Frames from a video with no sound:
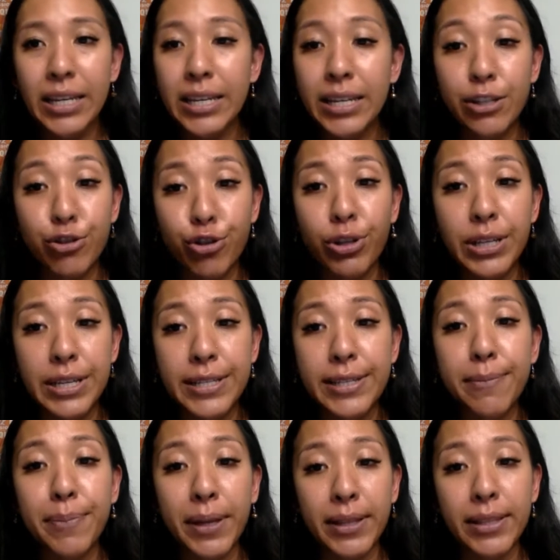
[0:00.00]
It's not easy,
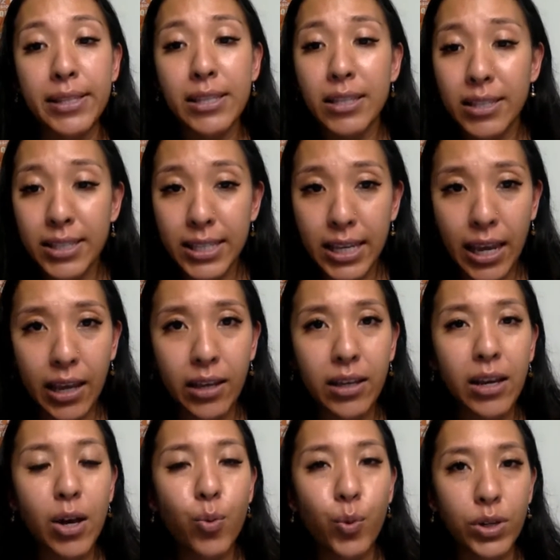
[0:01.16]
but take
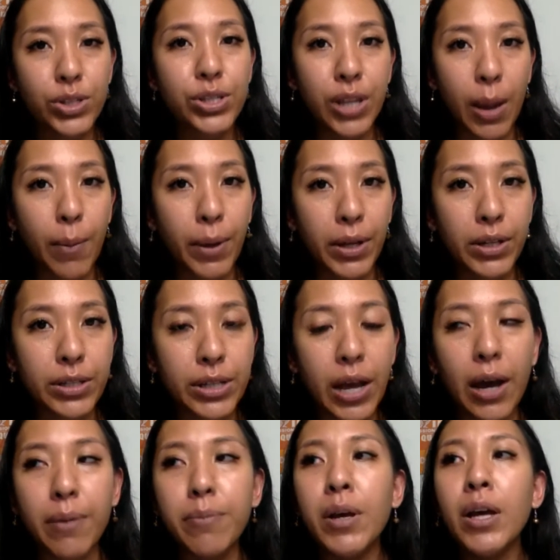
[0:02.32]
one step at a
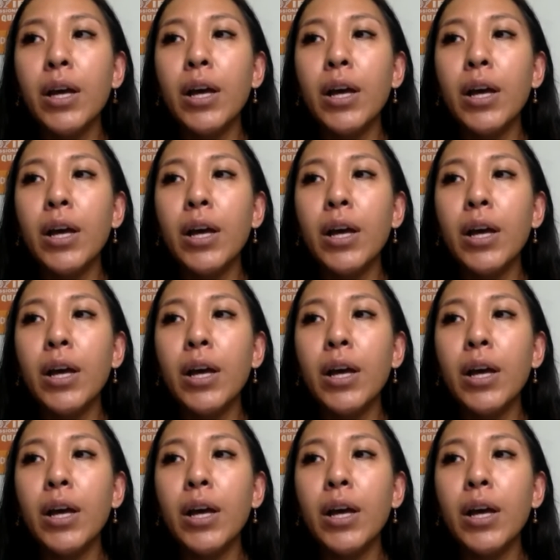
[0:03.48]
time.